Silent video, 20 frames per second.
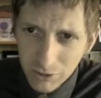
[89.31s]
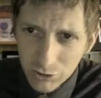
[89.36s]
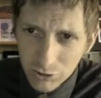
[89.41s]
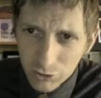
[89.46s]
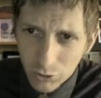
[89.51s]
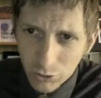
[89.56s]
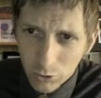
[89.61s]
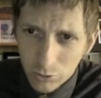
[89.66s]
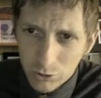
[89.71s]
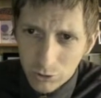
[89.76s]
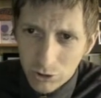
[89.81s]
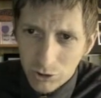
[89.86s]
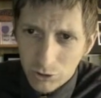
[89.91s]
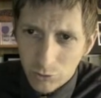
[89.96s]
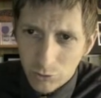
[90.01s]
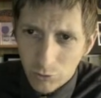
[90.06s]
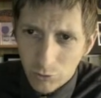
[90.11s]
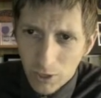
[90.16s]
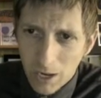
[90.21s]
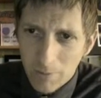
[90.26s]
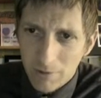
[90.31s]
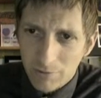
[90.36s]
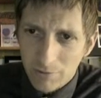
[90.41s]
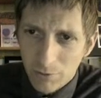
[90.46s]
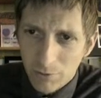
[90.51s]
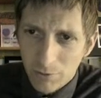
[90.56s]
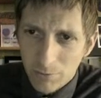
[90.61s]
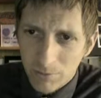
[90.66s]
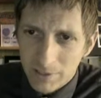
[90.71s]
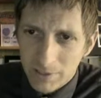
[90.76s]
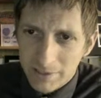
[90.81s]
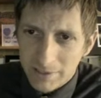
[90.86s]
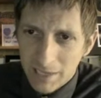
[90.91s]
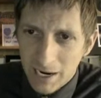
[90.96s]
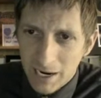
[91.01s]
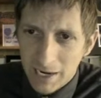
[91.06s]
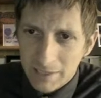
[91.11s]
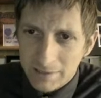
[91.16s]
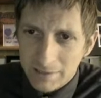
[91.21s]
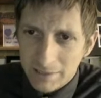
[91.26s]
don't just grab it from the
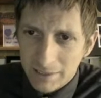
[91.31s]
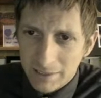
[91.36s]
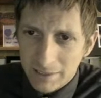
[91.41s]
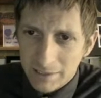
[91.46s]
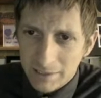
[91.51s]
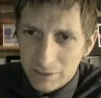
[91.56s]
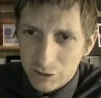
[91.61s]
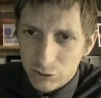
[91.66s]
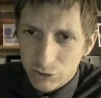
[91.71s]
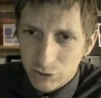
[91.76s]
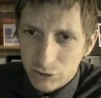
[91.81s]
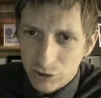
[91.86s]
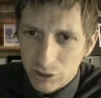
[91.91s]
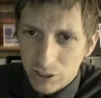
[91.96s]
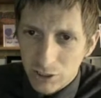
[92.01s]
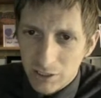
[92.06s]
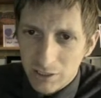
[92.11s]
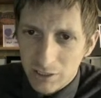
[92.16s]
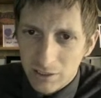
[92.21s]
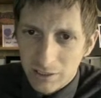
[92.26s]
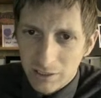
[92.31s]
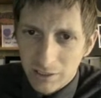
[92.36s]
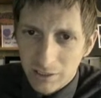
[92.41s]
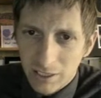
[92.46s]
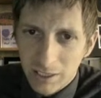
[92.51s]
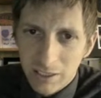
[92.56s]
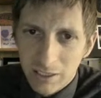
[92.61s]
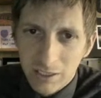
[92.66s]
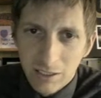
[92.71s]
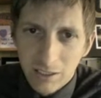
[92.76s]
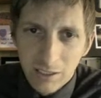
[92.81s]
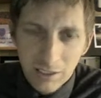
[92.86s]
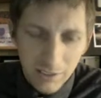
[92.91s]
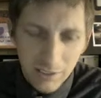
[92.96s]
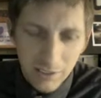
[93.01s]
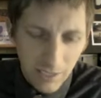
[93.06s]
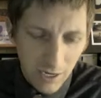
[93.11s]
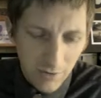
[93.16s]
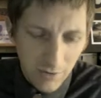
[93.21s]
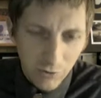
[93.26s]
sides like and stretch it. Okay,
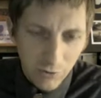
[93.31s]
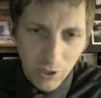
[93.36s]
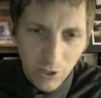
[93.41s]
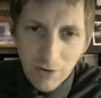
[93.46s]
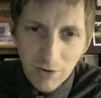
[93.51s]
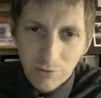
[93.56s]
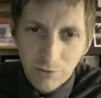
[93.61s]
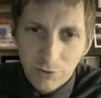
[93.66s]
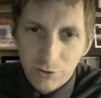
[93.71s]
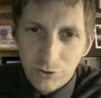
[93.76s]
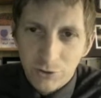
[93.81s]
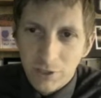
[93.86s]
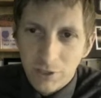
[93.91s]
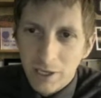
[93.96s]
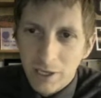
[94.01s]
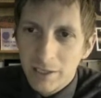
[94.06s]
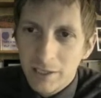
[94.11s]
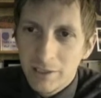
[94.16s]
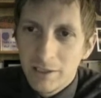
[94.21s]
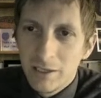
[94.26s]
never ever do that.